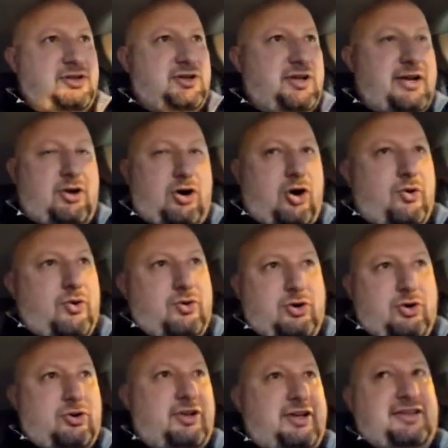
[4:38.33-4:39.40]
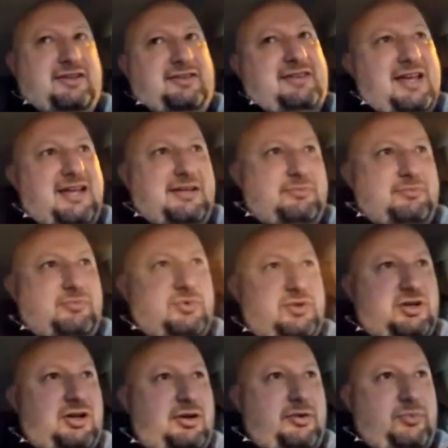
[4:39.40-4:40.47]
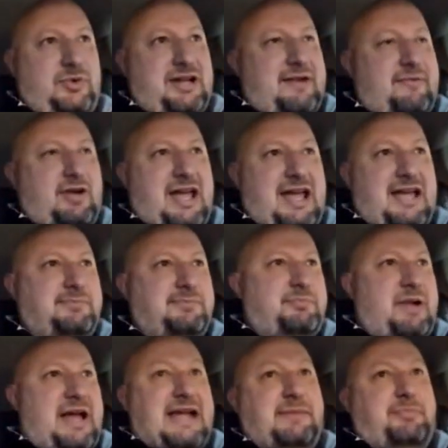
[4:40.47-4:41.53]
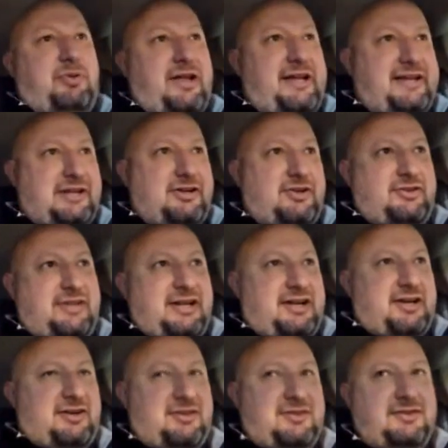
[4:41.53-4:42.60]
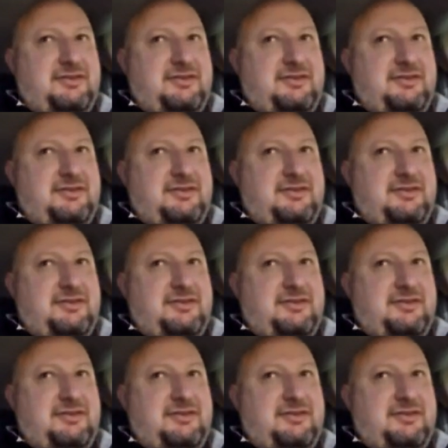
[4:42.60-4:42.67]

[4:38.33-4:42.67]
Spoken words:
at all early in this game. We'd have a play here and there.